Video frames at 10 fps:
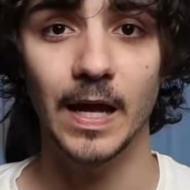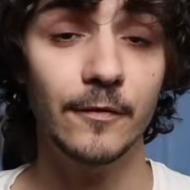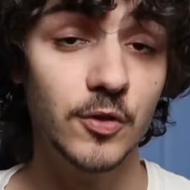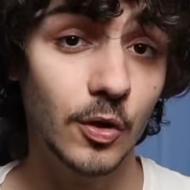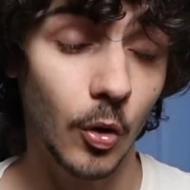
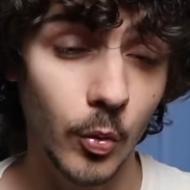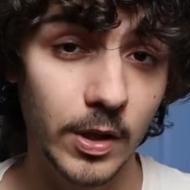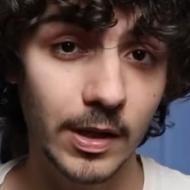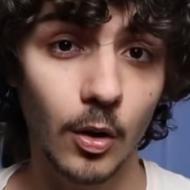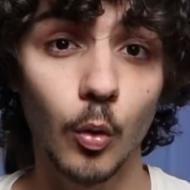After
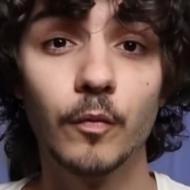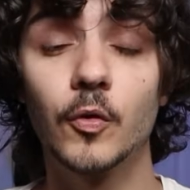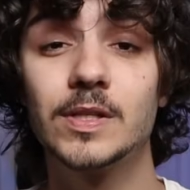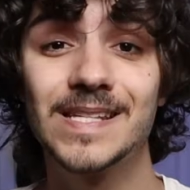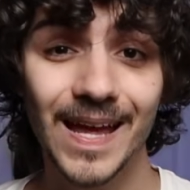coding
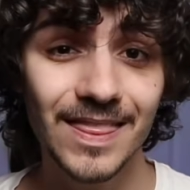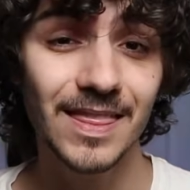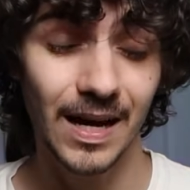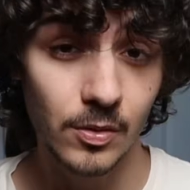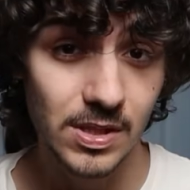over
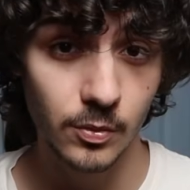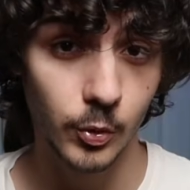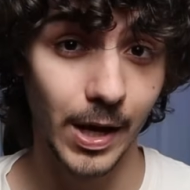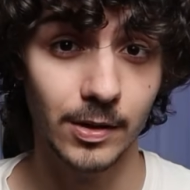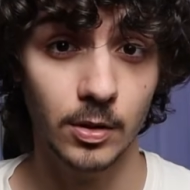10,000
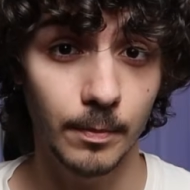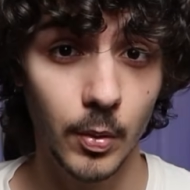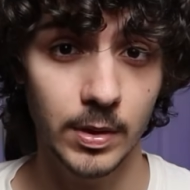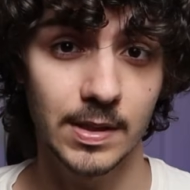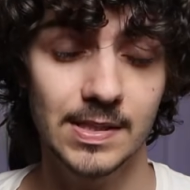React
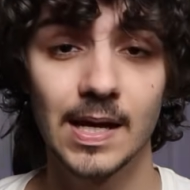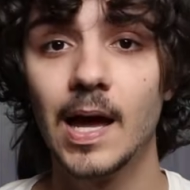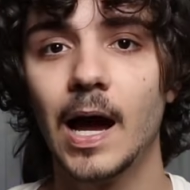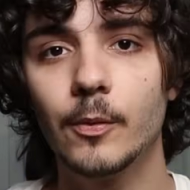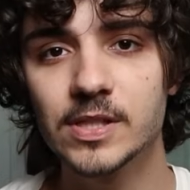components,
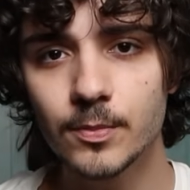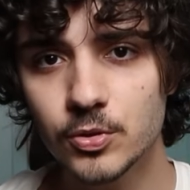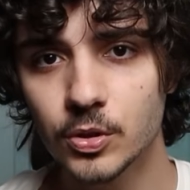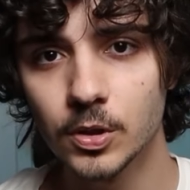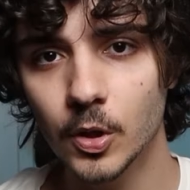I was
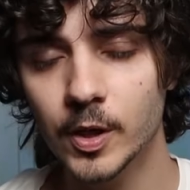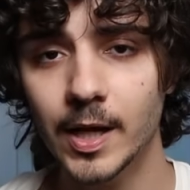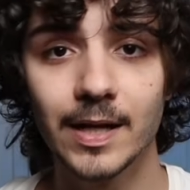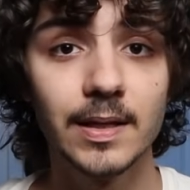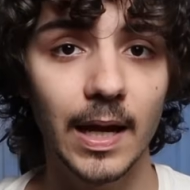able to learn
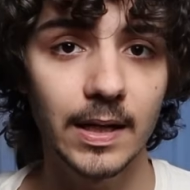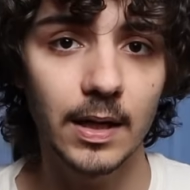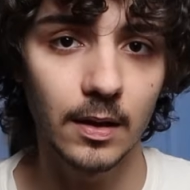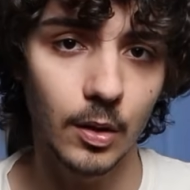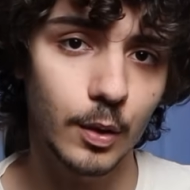and gain
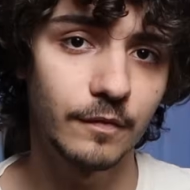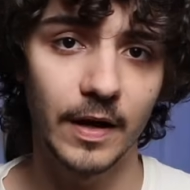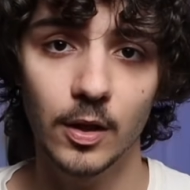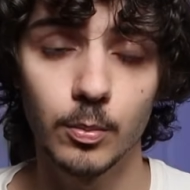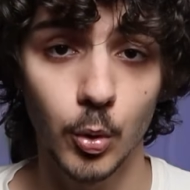a lot of
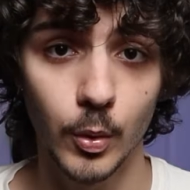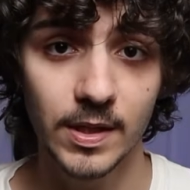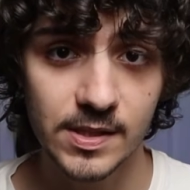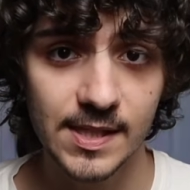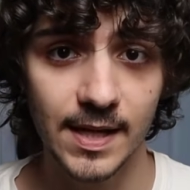valuable
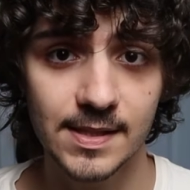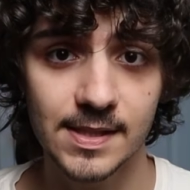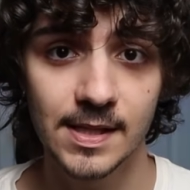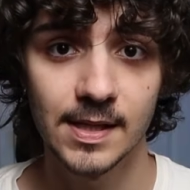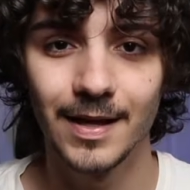
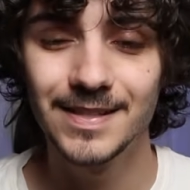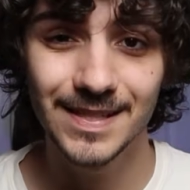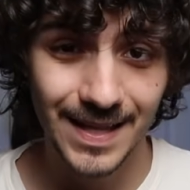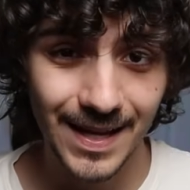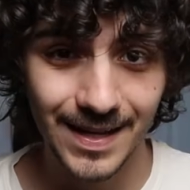insights, and
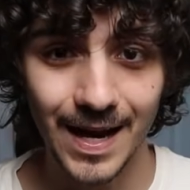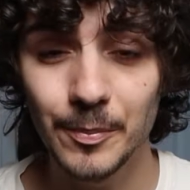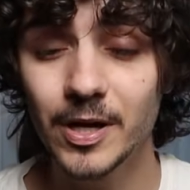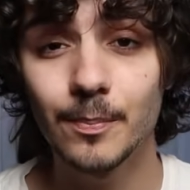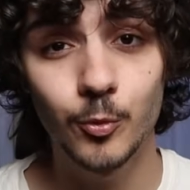today
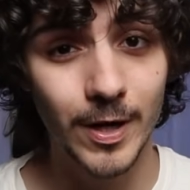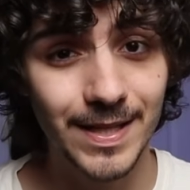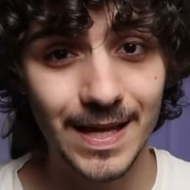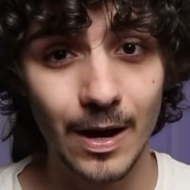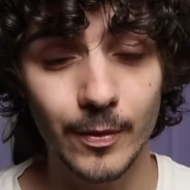I'm gonna
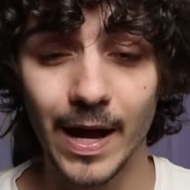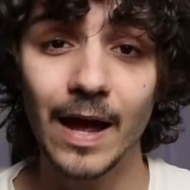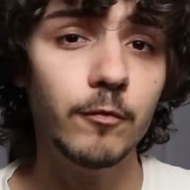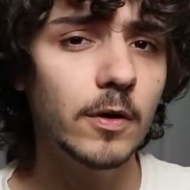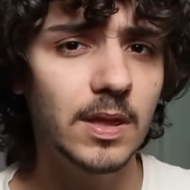break down
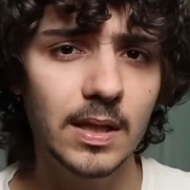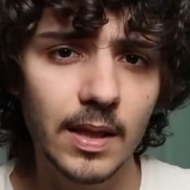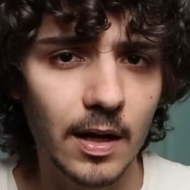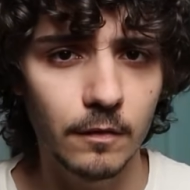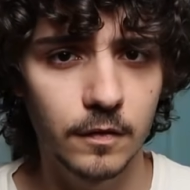everything
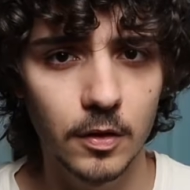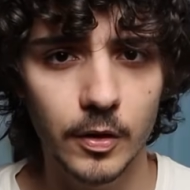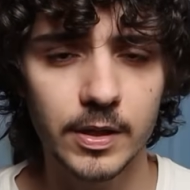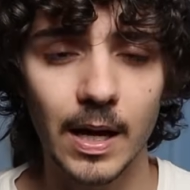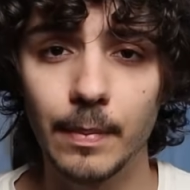that I've
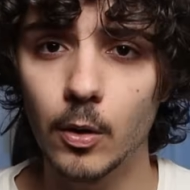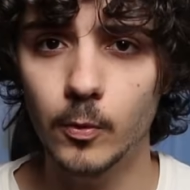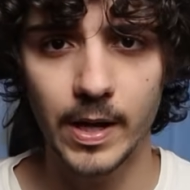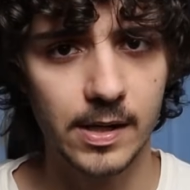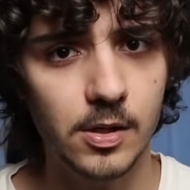learned about
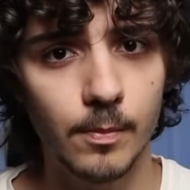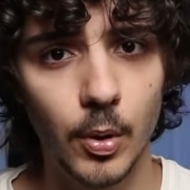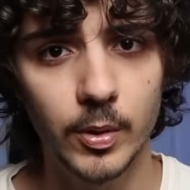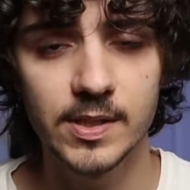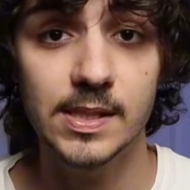React
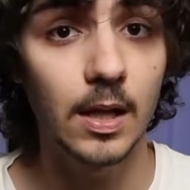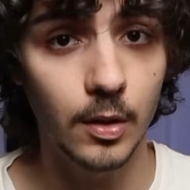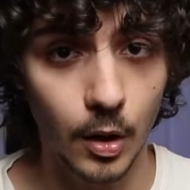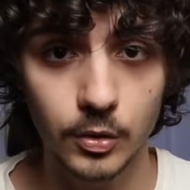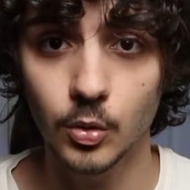components
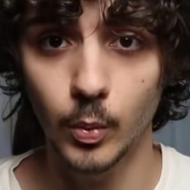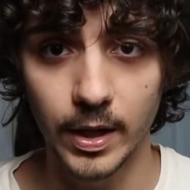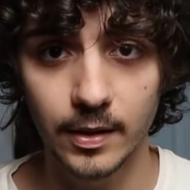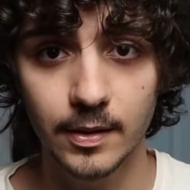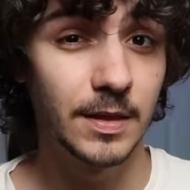along the
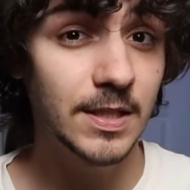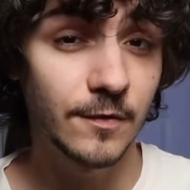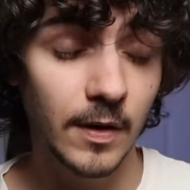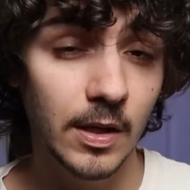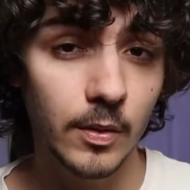way.
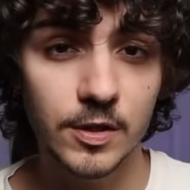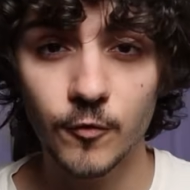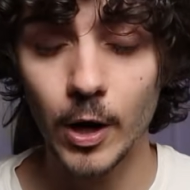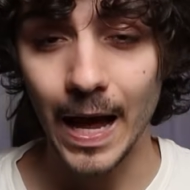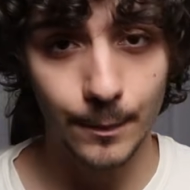This video is
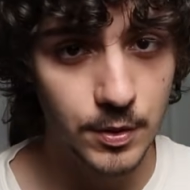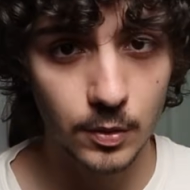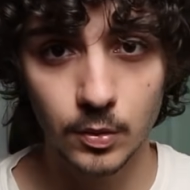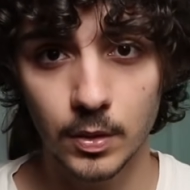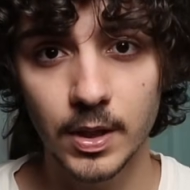for
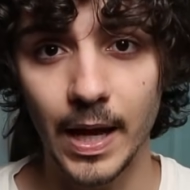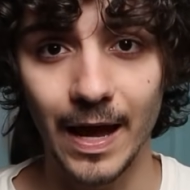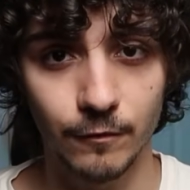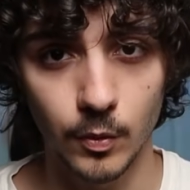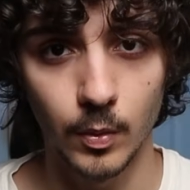absolutely
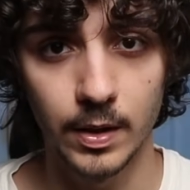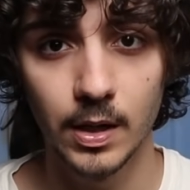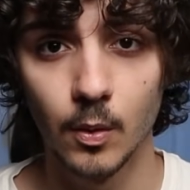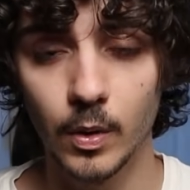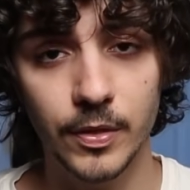everyone.
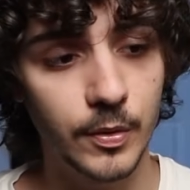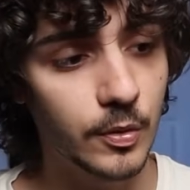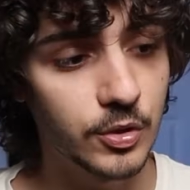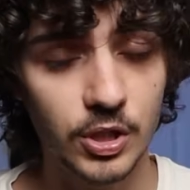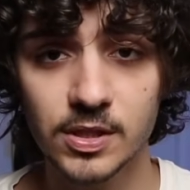Whether
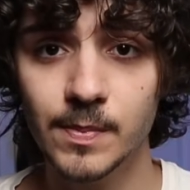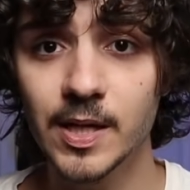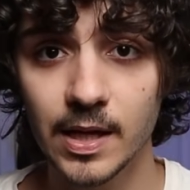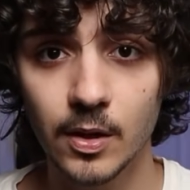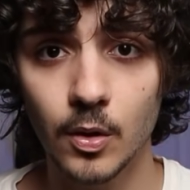you're just
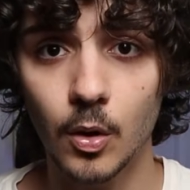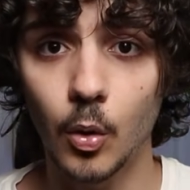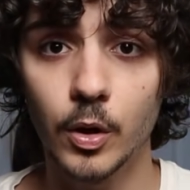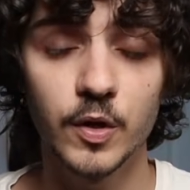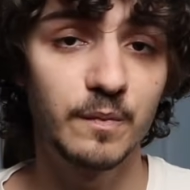beginner
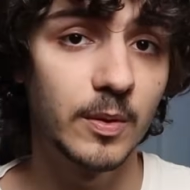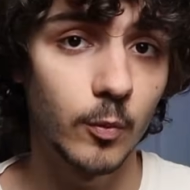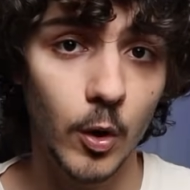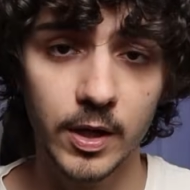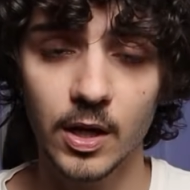or you've
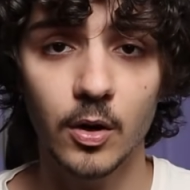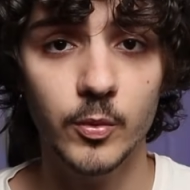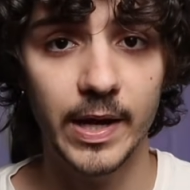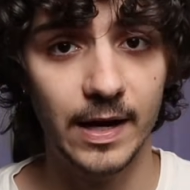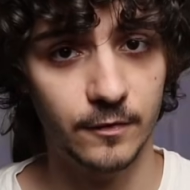been working on
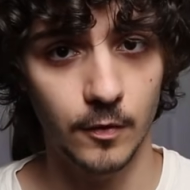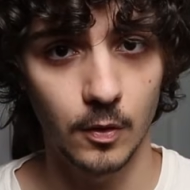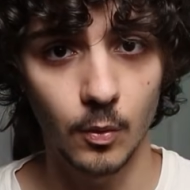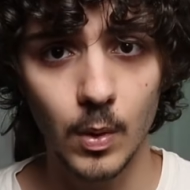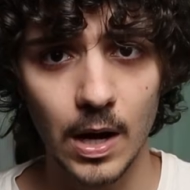React
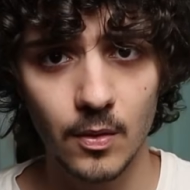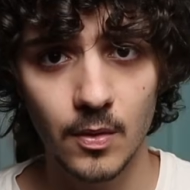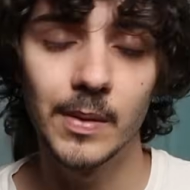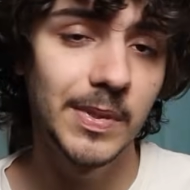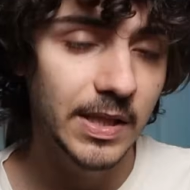for a
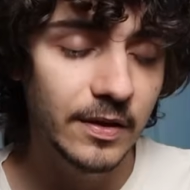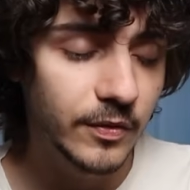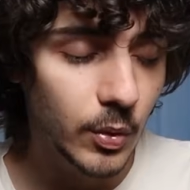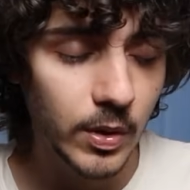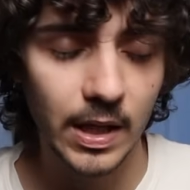while, I
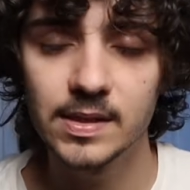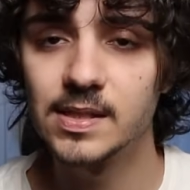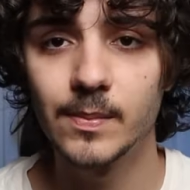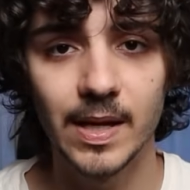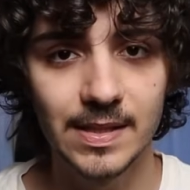believe you'll gain
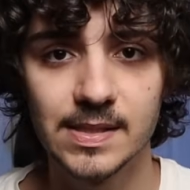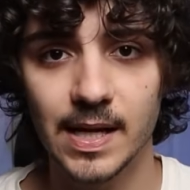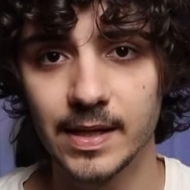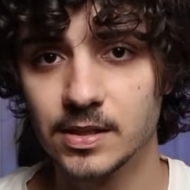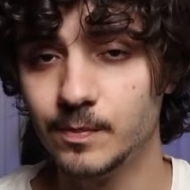some
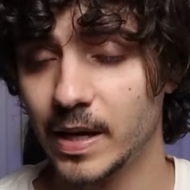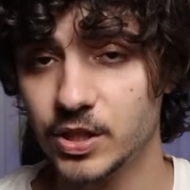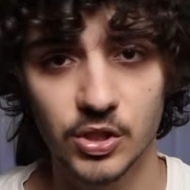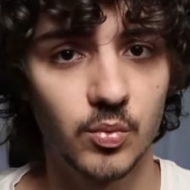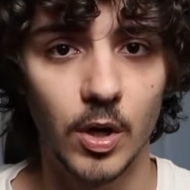insight by
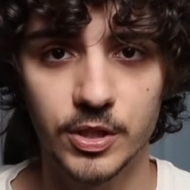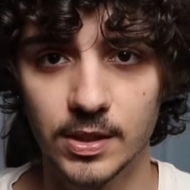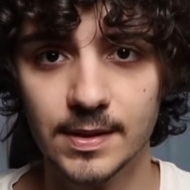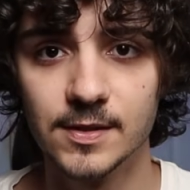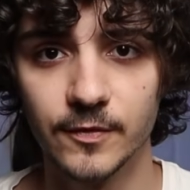just
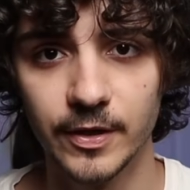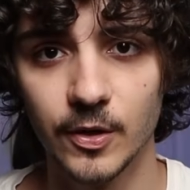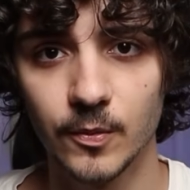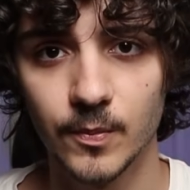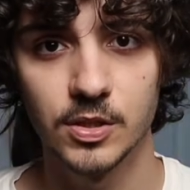watching this video.